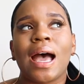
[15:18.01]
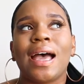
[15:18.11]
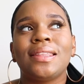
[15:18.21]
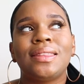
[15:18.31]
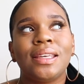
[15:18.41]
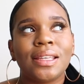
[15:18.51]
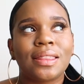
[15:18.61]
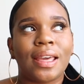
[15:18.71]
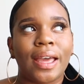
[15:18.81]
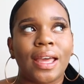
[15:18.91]
I
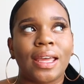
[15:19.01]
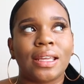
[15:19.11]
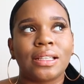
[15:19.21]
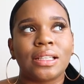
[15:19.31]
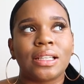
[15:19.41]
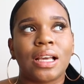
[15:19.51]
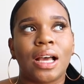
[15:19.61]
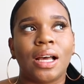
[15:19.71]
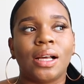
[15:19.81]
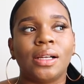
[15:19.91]
think that
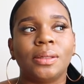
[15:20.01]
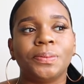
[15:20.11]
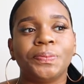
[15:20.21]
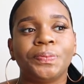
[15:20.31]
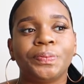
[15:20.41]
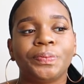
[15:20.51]
I